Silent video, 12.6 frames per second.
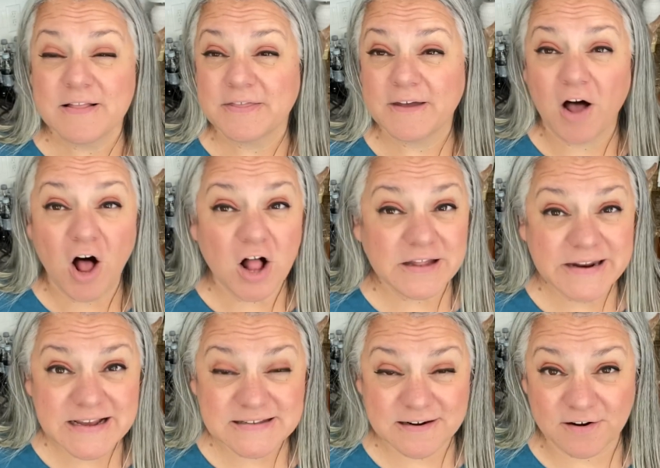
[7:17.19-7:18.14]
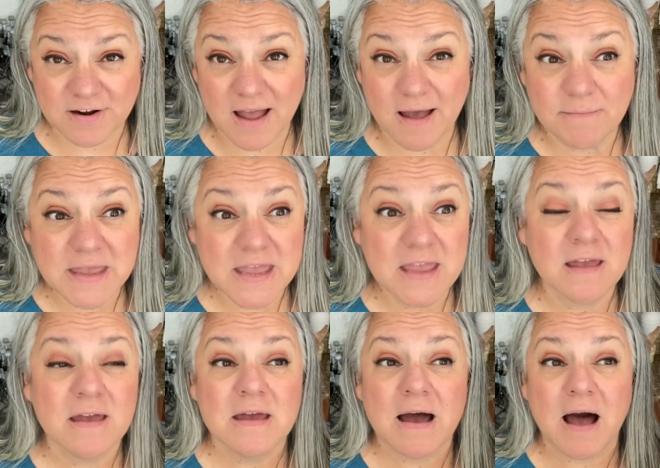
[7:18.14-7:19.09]
the holidays that are
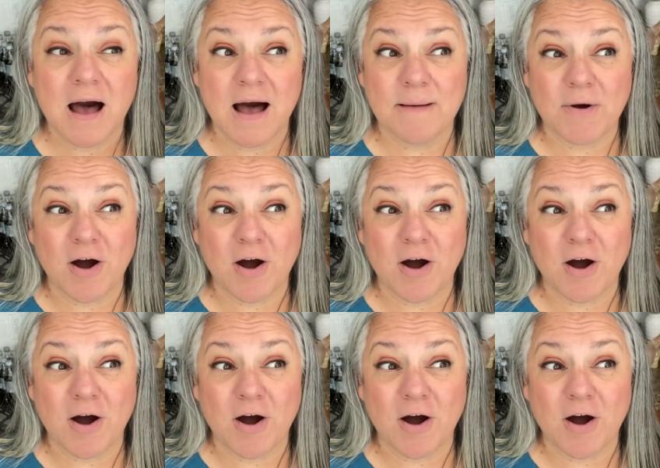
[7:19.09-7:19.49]
coming um,